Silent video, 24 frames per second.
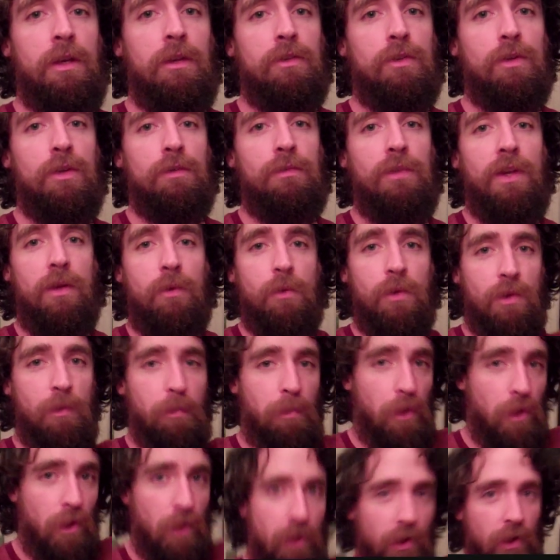Sort of like when you
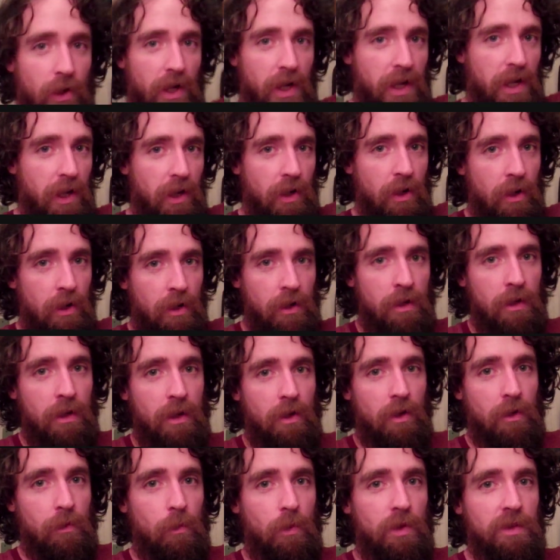part your hair
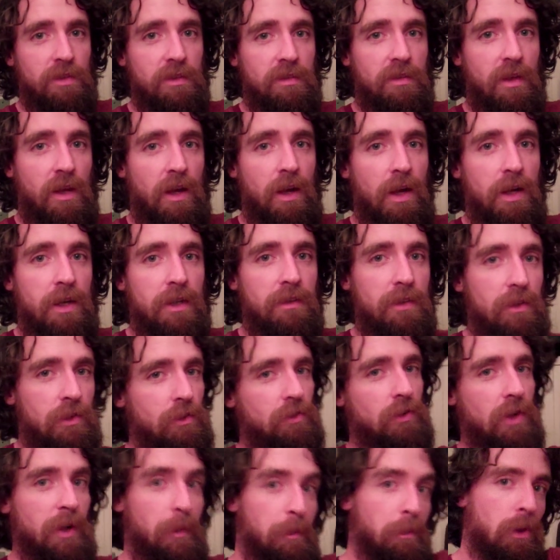on one side and then you
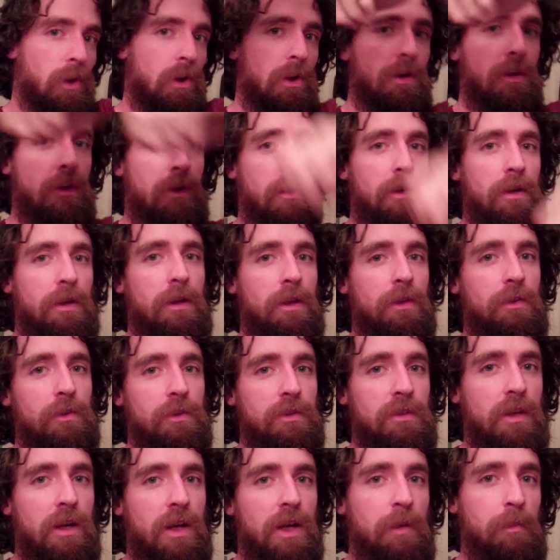try to part it on another
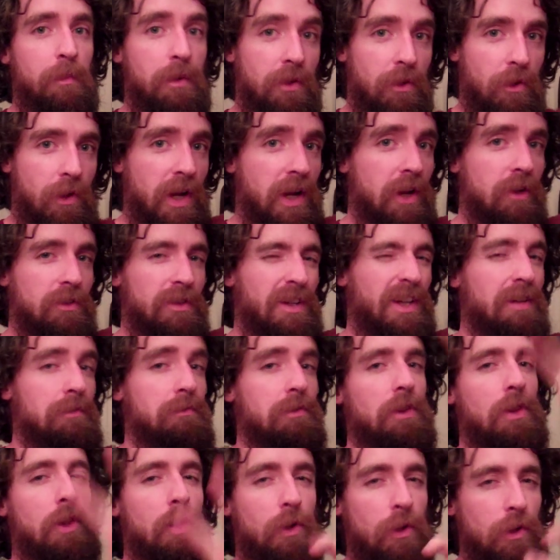side, but your hair's kind
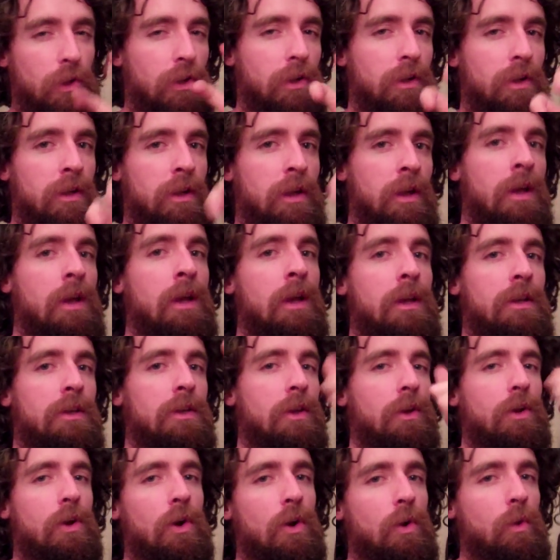of learned
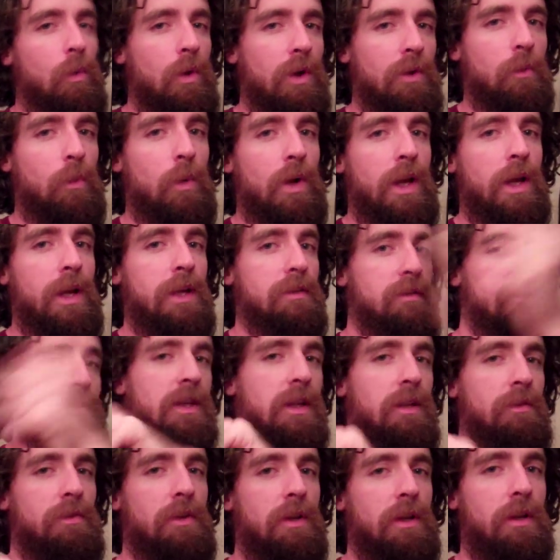to go one way
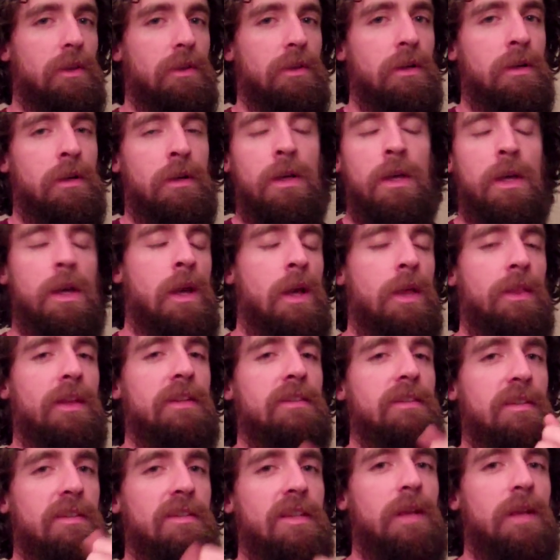instead of another. That's the